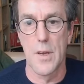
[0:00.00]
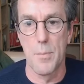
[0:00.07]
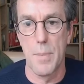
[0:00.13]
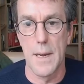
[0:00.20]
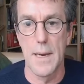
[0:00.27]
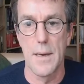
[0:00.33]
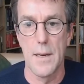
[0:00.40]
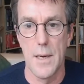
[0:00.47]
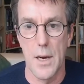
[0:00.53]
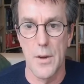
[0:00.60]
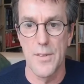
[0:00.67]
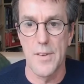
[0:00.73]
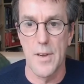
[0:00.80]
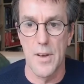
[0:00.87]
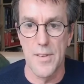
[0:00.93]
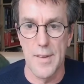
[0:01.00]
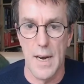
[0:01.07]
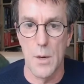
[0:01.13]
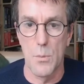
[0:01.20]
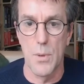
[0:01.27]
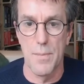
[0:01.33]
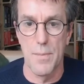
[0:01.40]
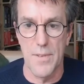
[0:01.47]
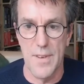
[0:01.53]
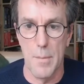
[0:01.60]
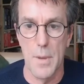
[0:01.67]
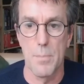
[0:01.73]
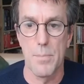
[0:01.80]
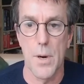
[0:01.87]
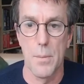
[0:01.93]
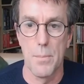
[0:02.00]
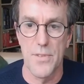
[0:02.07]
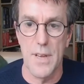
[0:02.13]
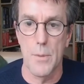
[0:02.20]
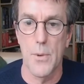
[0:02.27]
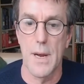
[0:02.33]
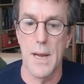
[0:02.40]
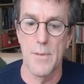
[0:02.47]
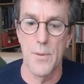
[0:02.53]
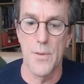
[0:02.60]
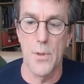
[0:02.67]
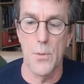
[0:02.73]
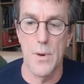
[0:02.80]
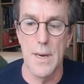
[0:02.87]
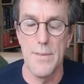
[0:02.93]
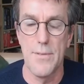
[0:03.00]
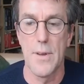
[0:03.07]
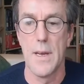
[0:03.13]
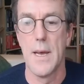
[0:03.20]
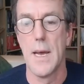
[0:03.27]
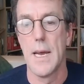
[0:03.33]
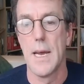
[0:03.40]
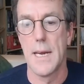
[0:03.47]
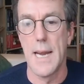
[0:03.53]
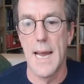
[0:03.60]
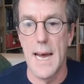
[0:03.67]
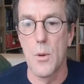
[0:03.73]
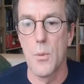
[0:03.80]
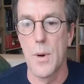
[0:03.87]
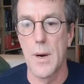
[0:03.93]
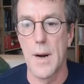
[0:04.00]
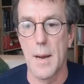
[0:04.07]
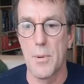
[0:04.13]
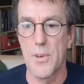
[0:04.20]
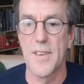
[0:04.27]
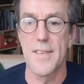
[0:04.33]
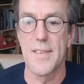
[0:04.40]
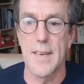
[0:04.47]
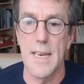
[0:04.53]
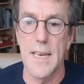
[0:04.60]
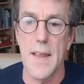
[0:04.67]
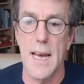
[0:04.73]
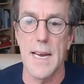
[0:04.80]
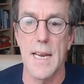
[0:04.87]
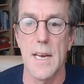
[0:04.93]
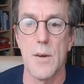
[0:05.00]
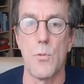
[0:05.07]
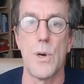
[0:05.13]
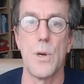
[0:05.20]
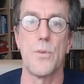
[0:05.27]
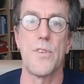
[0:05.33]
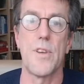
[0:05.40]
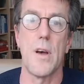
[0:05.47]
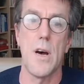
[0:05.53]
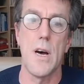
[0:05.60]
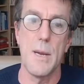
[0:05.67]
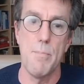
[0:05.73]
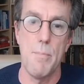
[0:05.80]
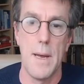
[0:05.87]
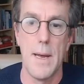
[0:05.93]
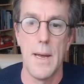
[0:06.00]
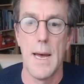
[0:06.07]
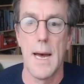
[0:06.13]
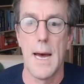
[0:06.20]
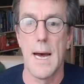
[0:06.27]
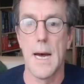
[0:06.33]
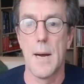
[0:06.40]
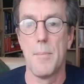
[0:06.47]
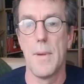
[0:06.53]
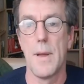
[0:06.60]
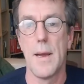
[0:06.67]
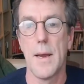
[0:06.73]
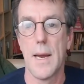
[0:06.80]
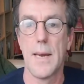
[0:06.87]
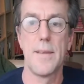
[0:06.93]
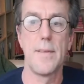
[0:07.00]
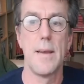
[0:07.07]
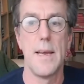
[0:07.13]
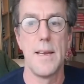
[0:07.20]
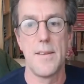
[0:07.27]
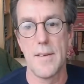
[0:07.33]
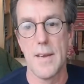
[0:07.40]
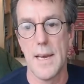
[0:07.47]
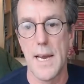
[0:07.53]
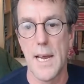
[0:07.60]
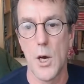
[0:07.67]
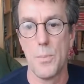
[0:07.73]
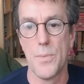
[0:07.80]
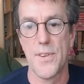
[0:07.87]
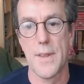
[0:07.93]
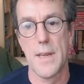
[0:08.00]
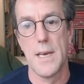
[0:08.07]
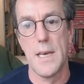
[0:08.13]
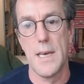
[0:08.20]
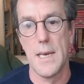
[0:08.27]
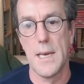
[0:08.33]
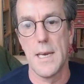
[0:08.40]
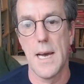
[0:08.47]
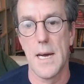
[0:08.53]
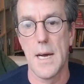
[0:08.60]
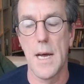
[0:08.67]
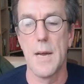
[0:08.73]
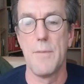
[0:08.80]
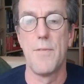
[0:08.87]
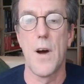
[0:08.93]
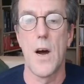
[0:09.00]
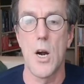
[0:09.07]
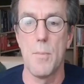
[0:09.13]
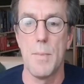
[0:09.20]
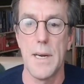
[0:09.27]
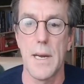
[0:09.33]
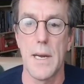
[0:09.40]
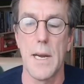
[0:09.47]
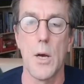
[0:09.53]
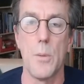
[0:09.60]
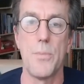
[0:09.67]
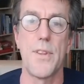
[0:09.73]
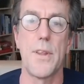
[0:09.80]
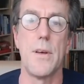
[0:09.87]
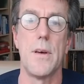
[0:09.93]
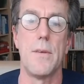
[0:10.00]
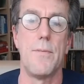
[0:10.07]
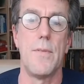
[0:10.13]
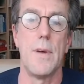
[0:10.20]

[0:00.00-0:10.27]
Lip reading: being associated with some of the problems that we're having with the reef. Now we're able to see that in real time. It helps the environment. It helps the